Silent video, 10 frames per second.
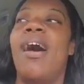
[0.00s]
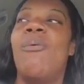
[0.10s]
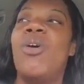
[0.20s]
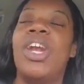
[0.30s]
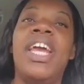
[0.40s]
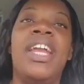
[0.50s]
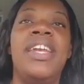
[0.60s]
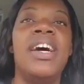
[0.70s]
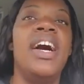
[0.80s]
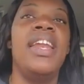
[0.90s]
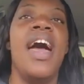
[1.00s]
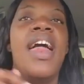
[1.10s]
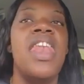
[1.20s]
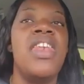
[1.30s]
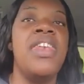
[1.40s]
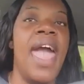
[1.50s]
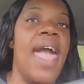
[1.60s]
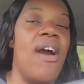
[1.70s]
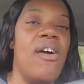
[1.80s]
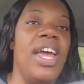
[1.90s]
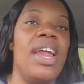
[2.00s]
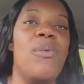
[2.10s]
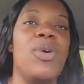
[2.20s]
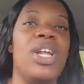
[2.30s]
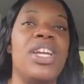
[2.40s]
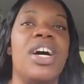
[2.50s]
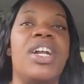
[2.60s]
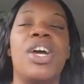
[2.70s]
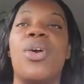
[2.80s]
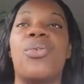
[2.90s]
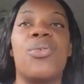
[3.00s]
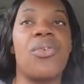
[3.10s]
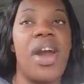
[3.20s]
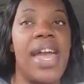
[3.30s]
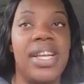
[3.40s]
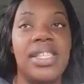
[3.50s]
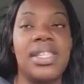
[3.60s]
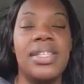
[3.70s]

I want it done now. And I want it done right.